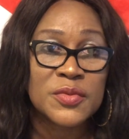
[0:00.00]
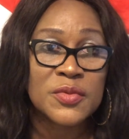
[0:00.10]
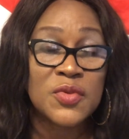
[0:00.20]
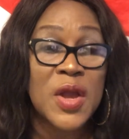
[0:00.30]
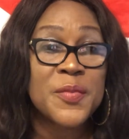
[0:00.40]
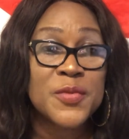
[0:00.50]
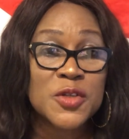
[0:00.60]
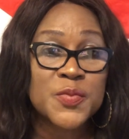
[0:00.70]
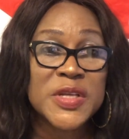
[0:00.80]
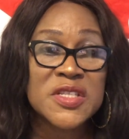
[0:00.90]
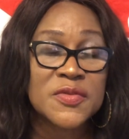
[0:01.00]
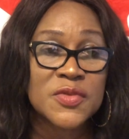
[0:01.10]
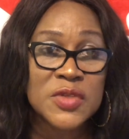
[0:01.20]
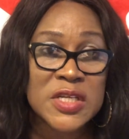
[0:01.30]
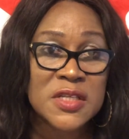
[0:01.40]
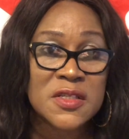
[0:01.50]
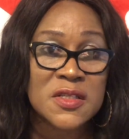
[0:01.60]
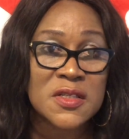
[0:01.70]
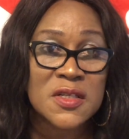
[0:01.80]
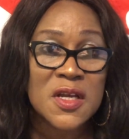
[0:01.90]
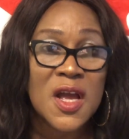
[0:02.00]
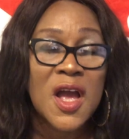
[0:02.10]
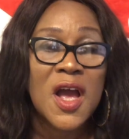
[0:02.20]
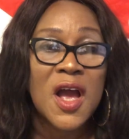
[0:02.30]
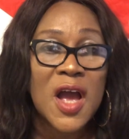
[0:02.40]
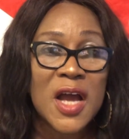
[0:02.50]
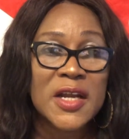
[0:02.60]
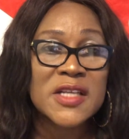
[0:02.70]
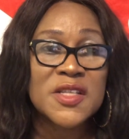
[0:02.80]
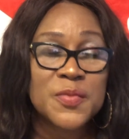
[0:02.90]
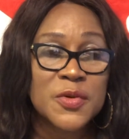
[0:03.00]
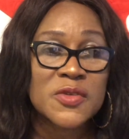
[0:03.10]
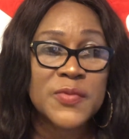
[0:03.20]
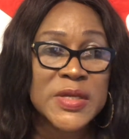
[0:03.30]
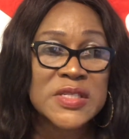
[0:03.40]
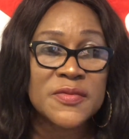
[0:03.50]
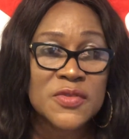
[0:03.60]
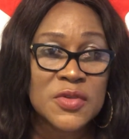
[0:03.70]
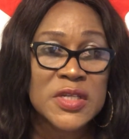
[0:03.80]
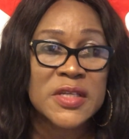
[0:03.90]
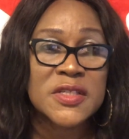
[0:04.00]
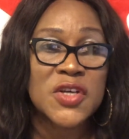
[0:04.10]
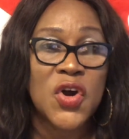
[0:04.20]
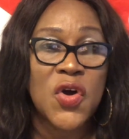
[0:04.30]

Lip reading: You are a prospective student, and as a prospective student,